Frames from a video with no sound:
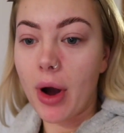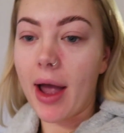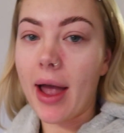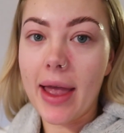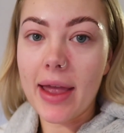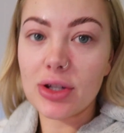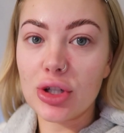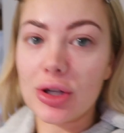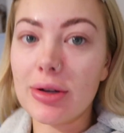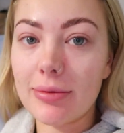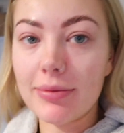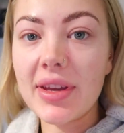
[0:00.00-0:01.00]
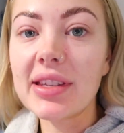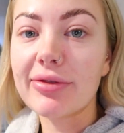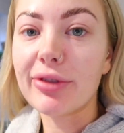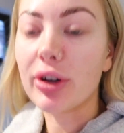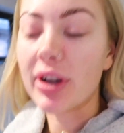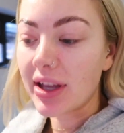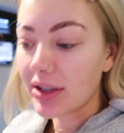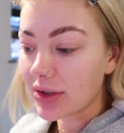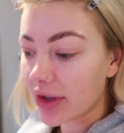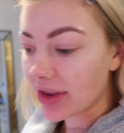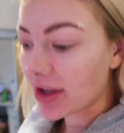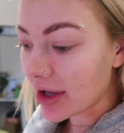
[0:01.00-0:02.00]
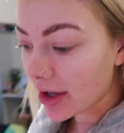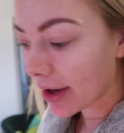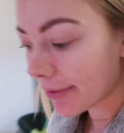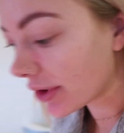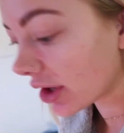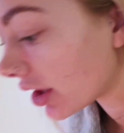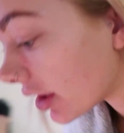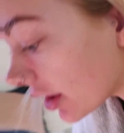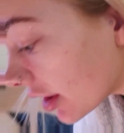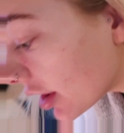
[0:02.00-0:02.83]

I do miss vlogging, so I think I'm gonna